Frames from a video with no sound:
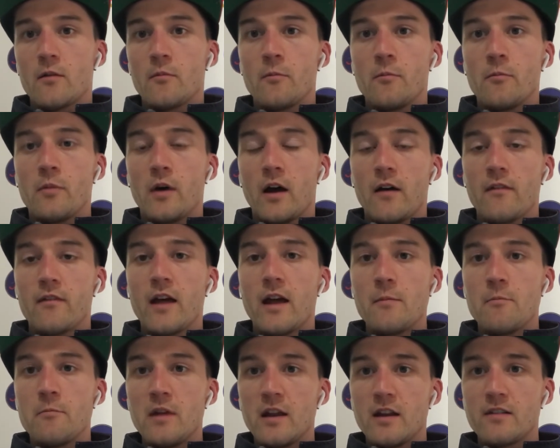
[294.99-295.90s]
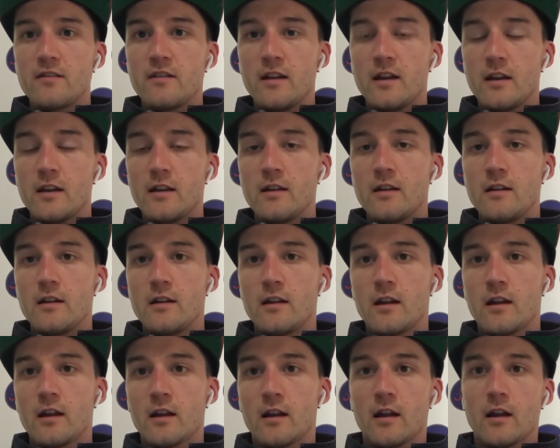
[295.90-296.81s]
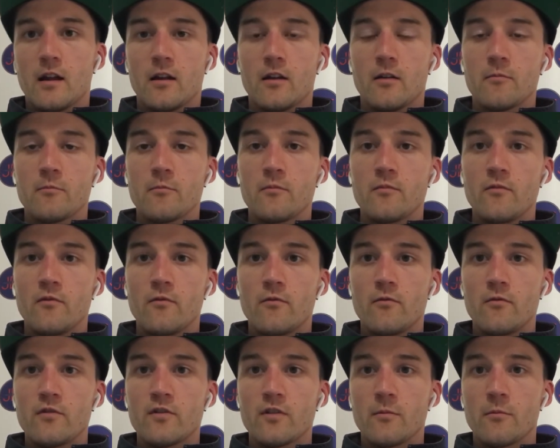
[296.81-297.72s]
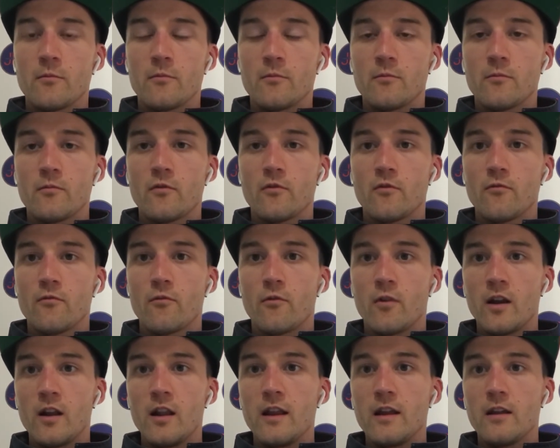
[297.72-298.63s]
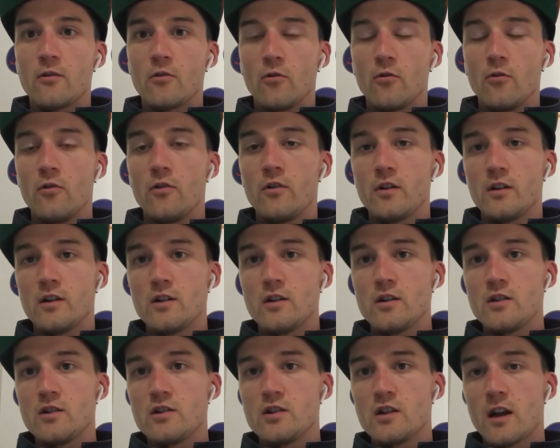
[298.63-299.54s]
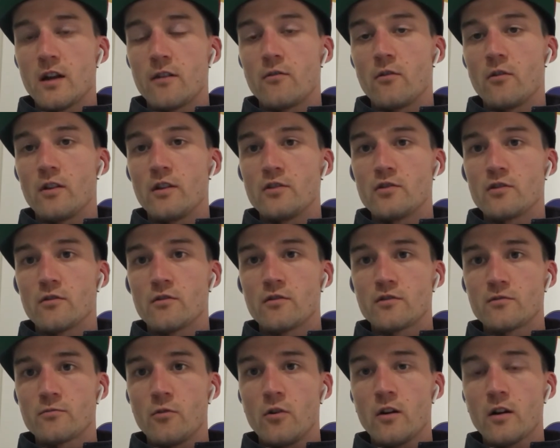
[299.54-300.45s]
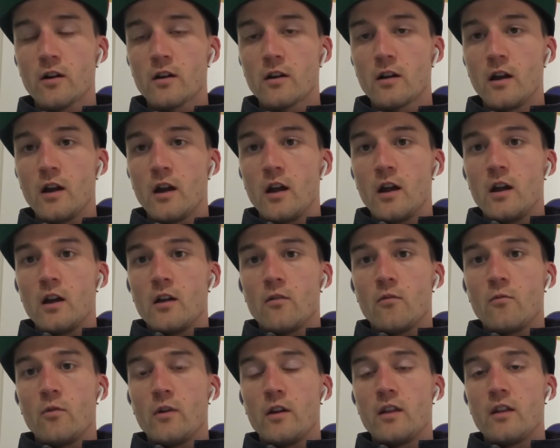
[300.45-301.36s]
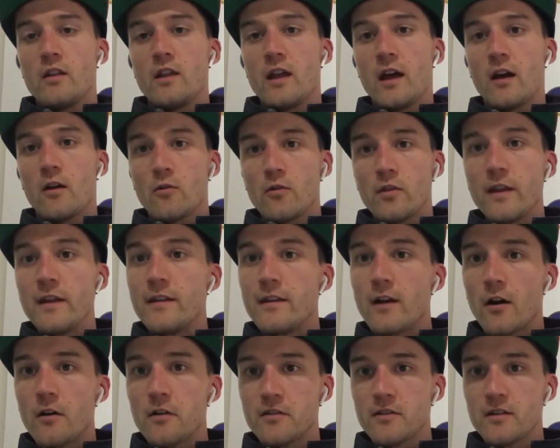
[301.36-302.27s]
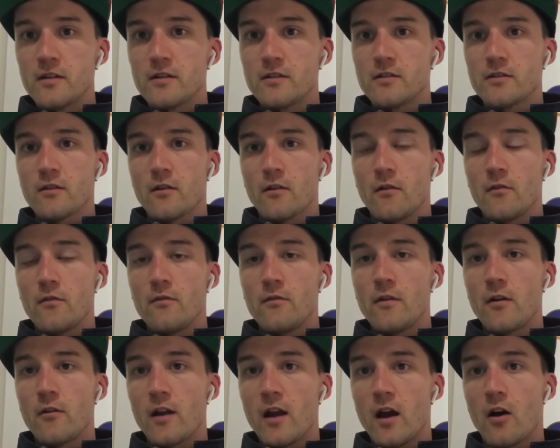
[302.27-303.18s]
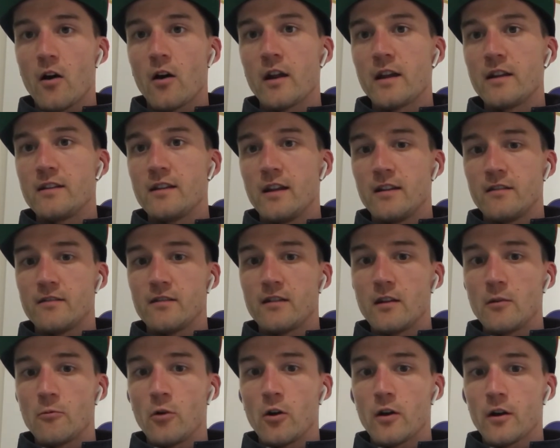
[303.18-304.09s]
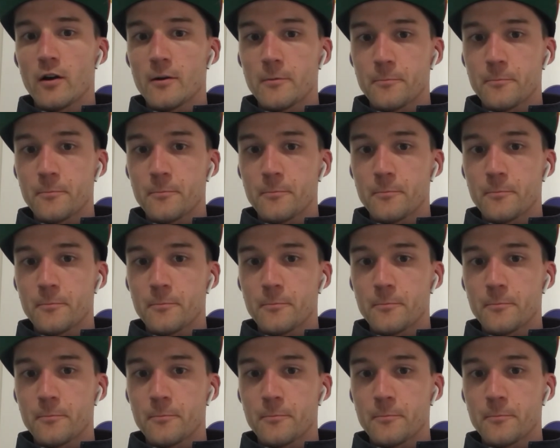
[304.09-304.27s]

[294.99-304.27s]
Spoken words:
but they mix in some really good general endurance work with healthy doses of very high intensity work.